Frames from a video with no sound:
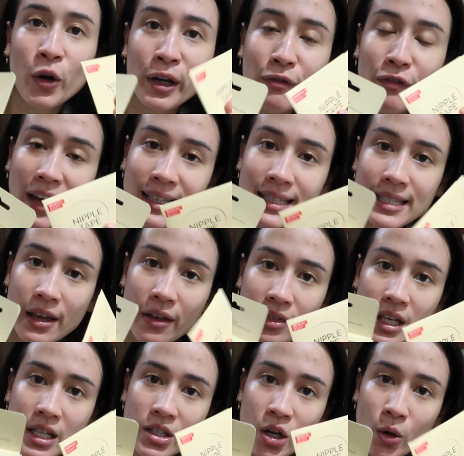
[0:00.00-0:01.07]
For events,
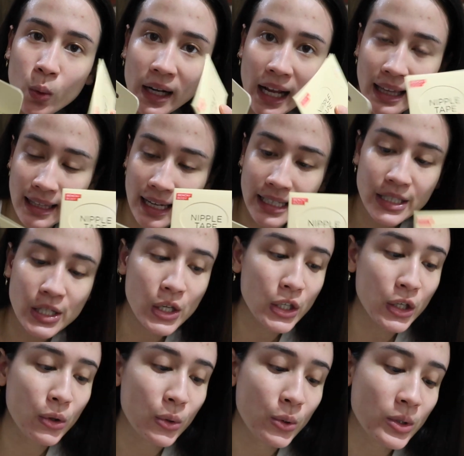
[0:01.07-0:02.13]
these are what I like to
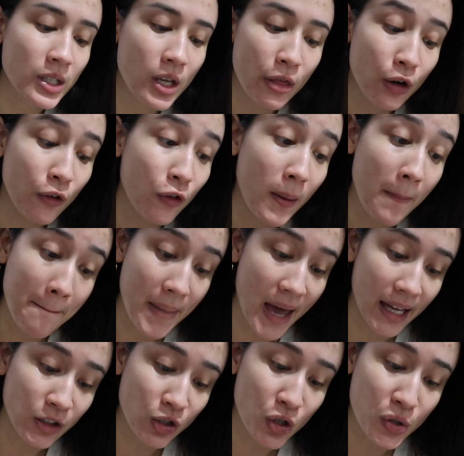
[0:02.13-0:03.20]
use. They're from
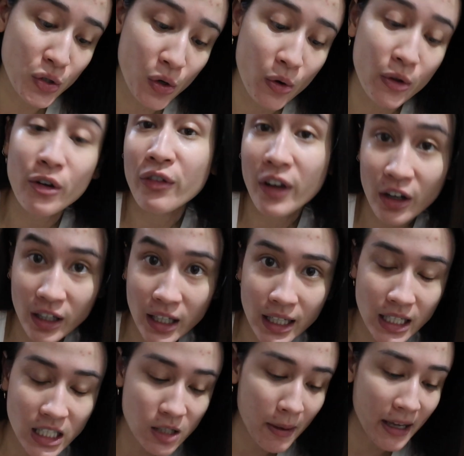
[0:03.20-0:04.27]
Bench, so they're very
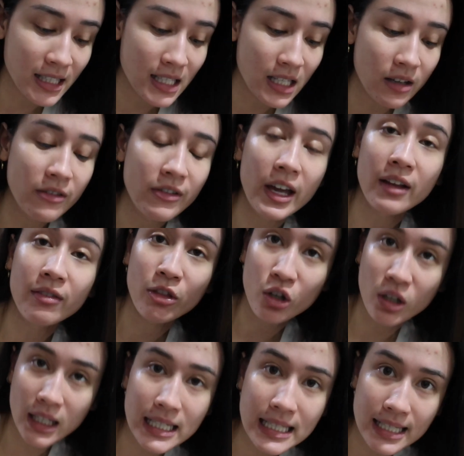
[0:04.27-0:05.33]
inexpensive and
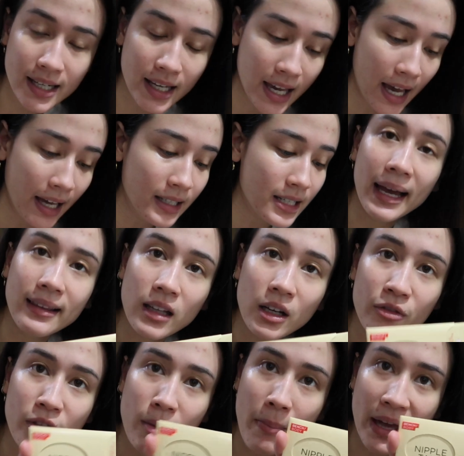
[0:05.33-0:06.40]
they're easy to get. I
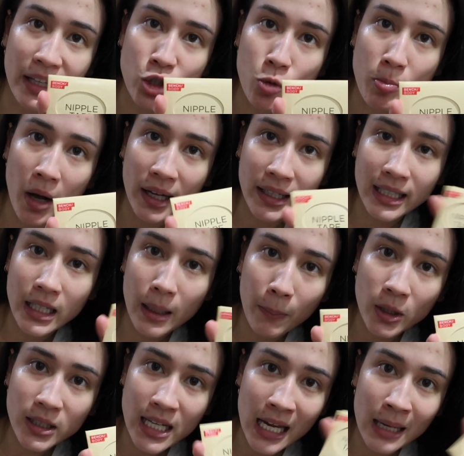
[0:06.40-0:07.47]
love the Bench body
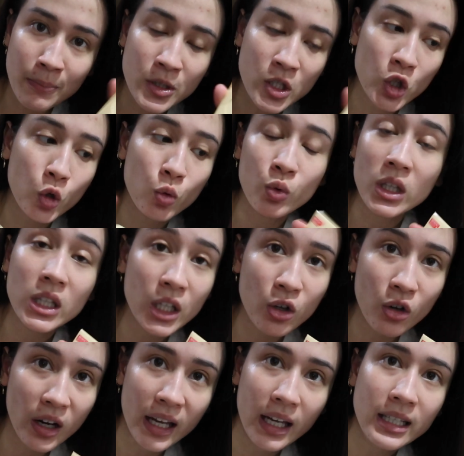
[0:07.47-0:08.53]
nipple tapes. They're really
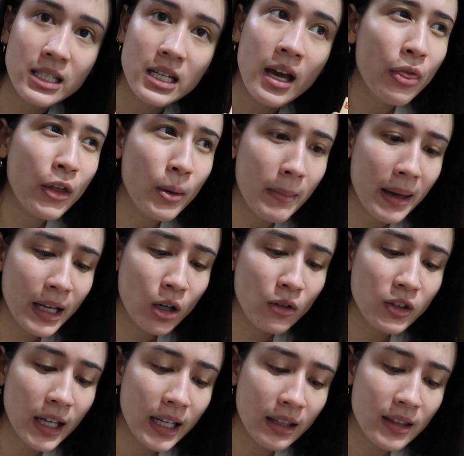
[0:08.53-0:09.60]
great. They're made
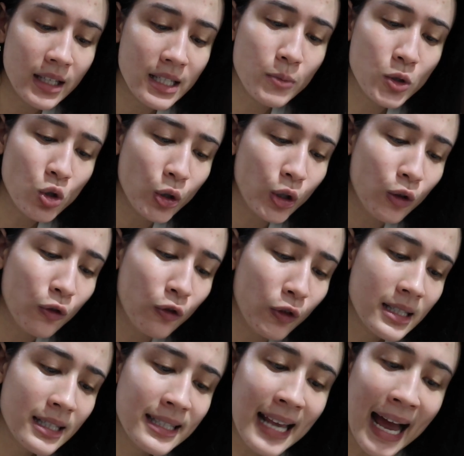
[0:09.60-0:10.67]
of like this sort of
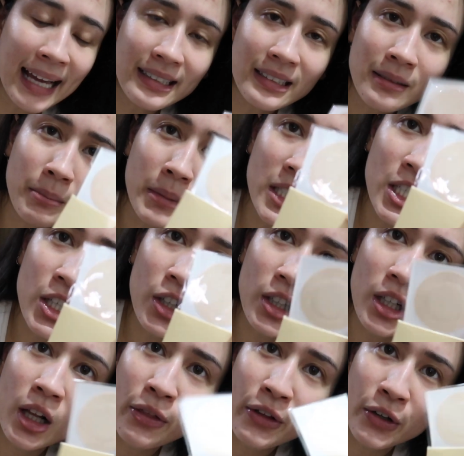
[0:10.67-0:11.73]
satin
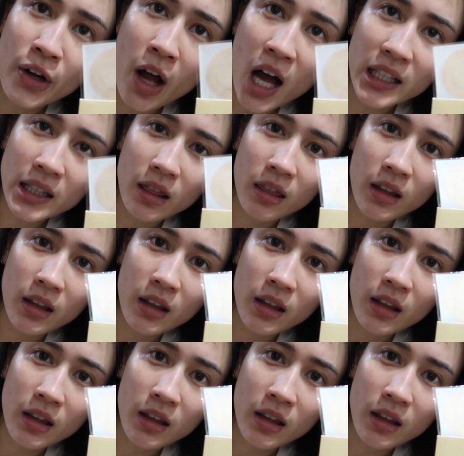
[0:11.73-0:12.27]
material. They're not